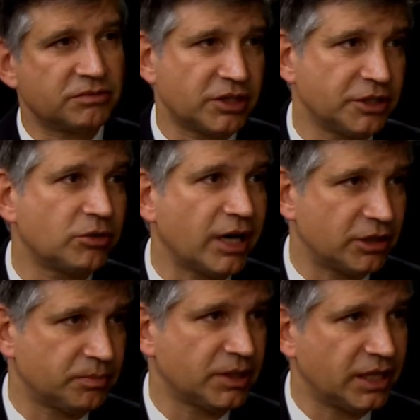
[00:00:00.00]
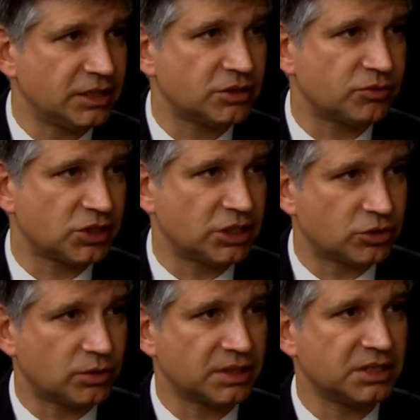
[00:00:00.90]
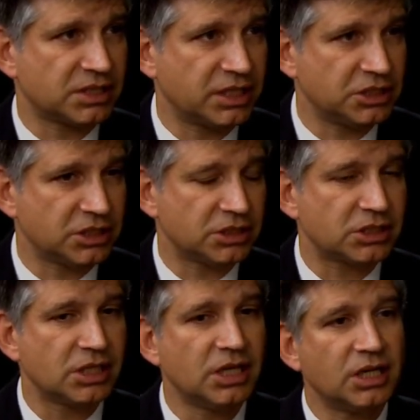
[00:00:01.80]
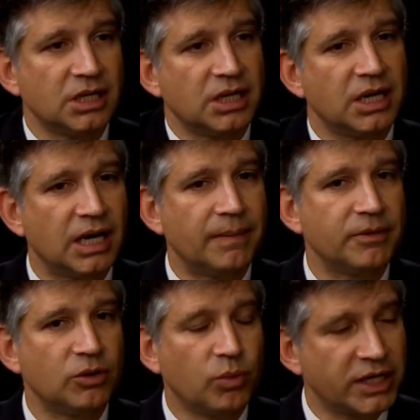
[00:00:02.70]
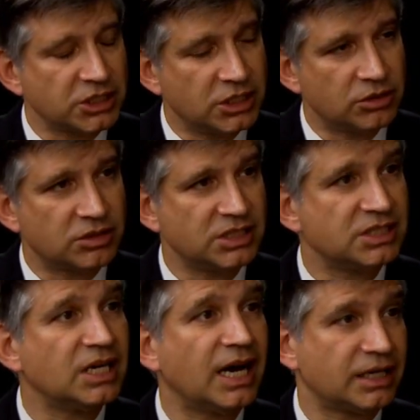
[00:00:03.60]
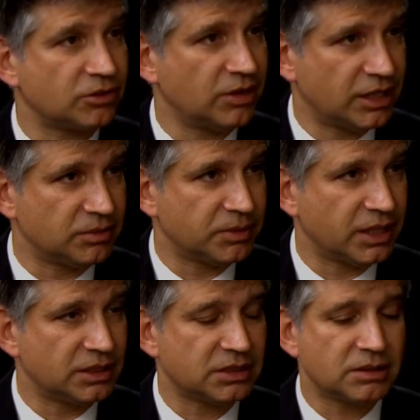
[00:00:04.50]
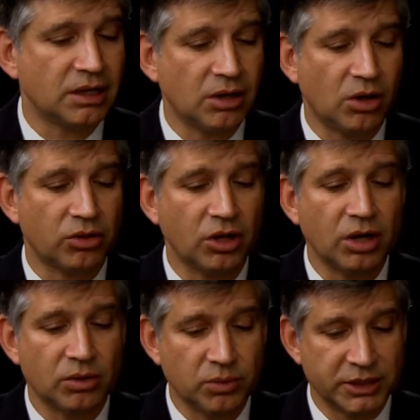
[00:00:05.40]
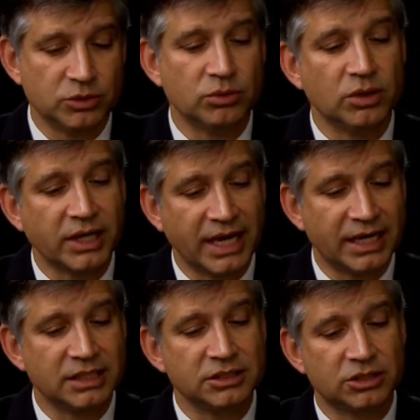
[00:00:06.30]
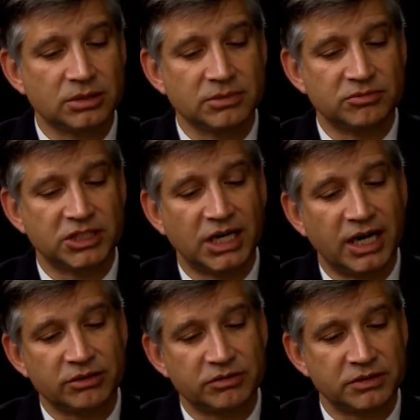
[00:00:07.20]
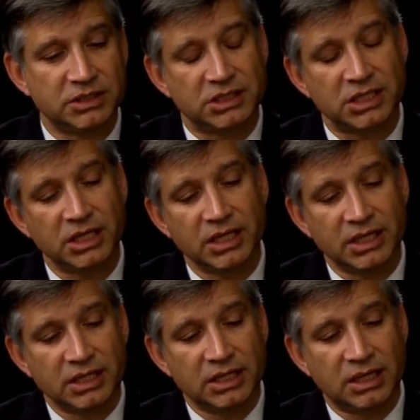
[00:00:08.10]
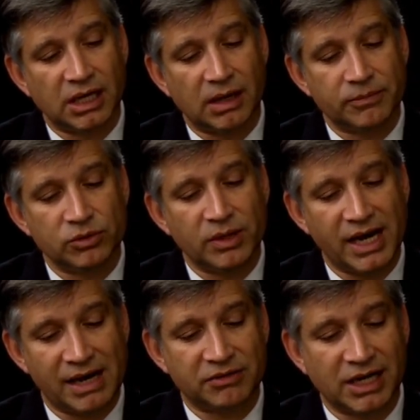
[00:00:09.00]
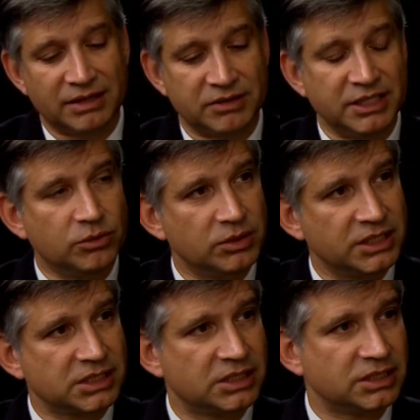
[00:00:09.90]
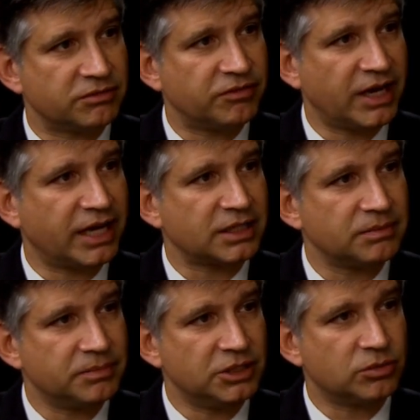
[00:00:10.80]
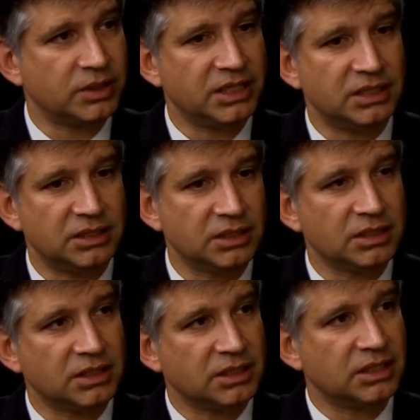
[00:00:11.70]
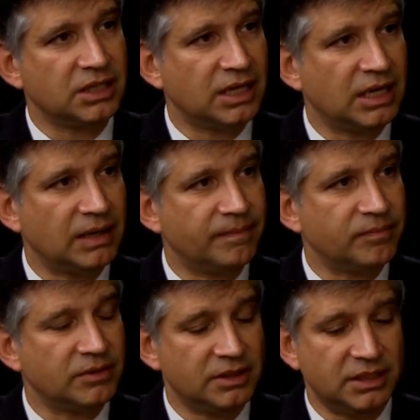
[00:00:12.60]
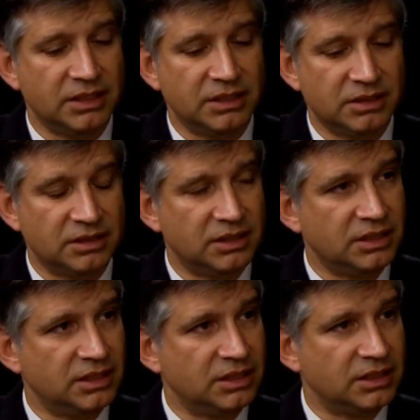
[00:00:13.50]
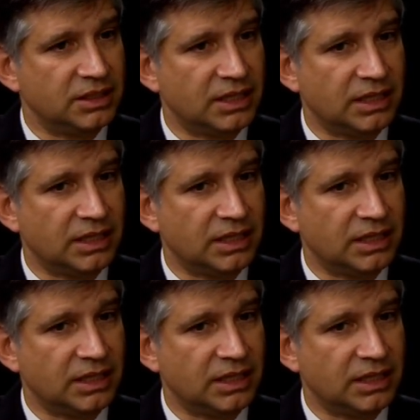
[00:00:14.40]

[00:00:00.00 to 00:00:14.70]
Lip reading: is a very crowded place for such organizations. The West Coast is not a crowded place, although when you look at it in terms of geographies, you have kind of an equidistant effect between the